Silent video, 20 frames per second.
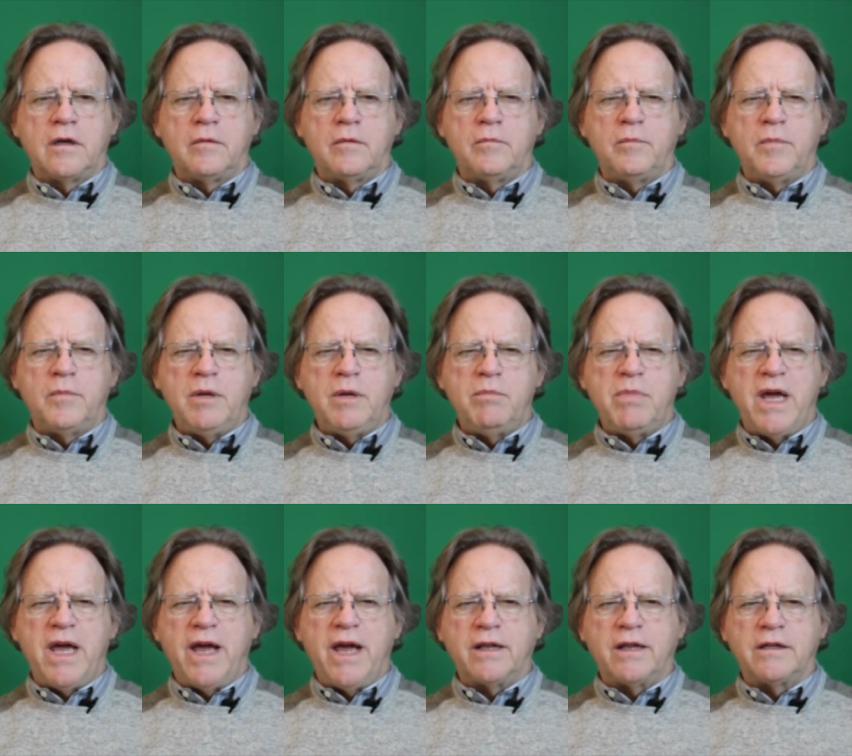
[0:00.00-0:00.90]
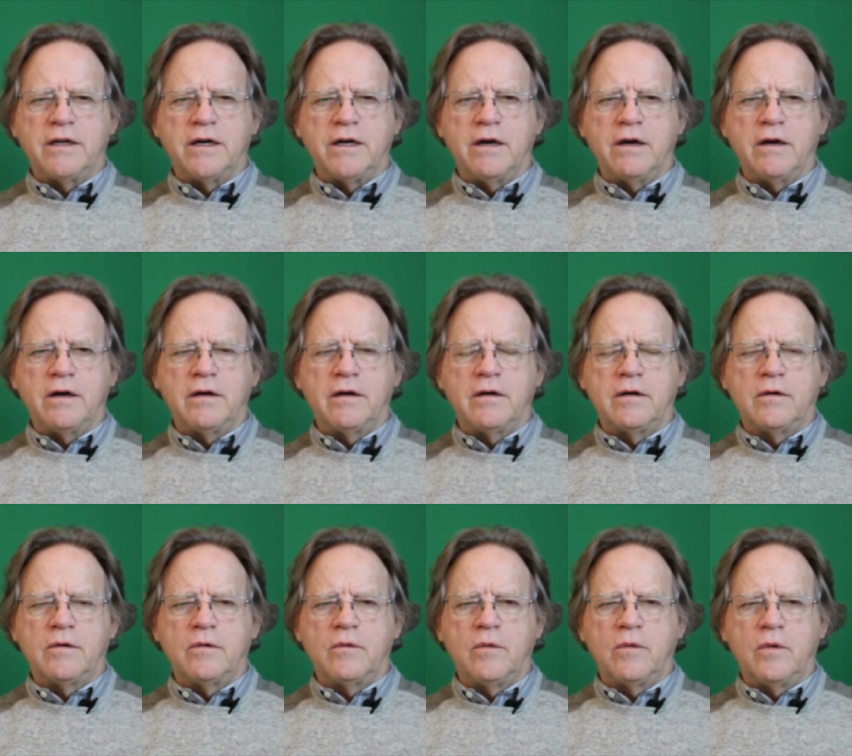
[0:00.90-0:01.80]
Be back there,
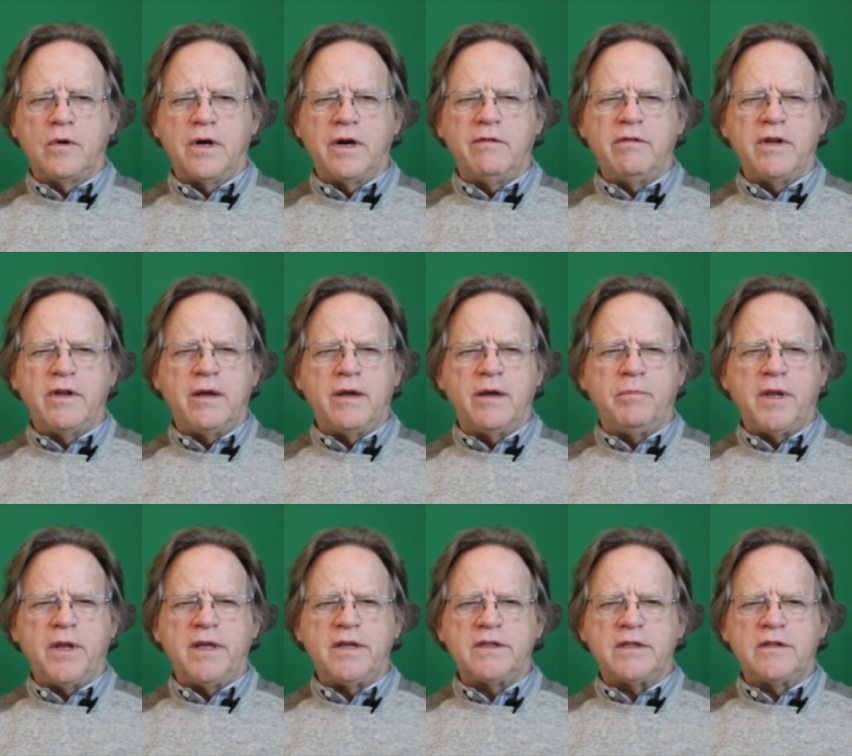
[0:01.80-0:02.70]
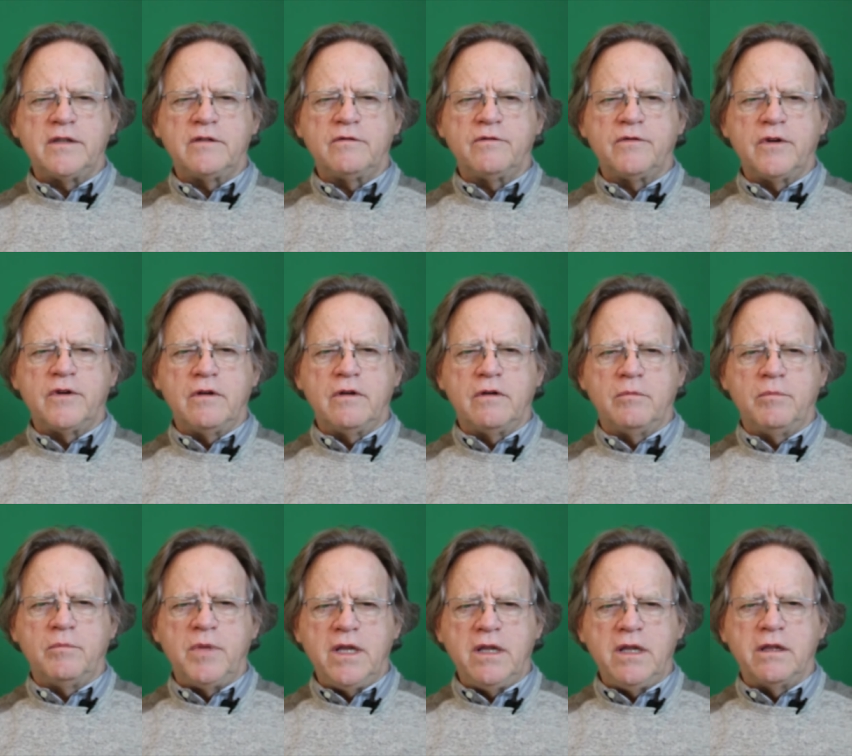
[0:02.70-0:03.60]
wherever that place is for you.
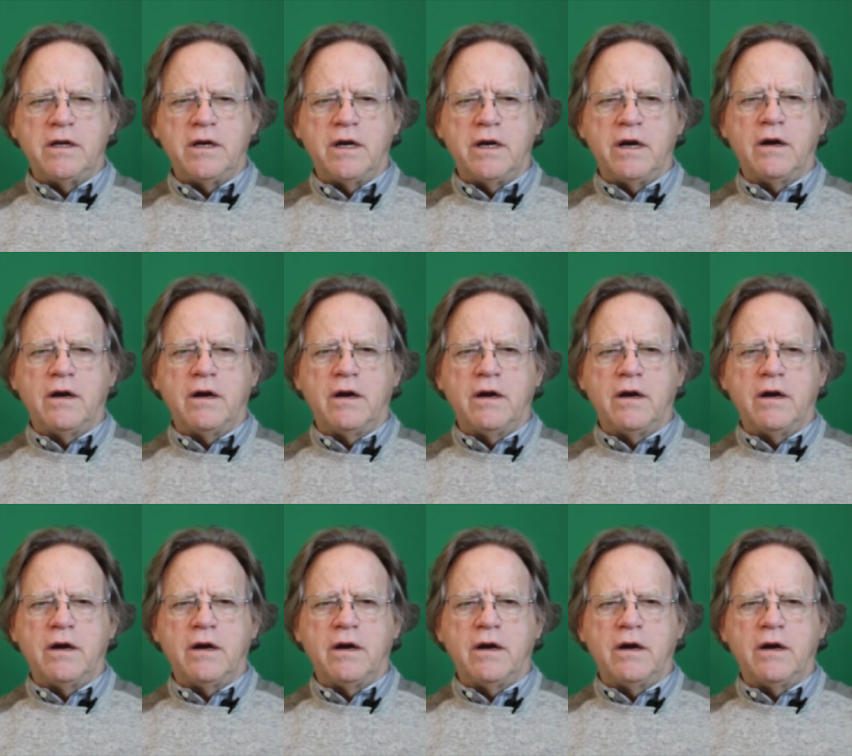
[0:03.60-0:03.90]
Be there.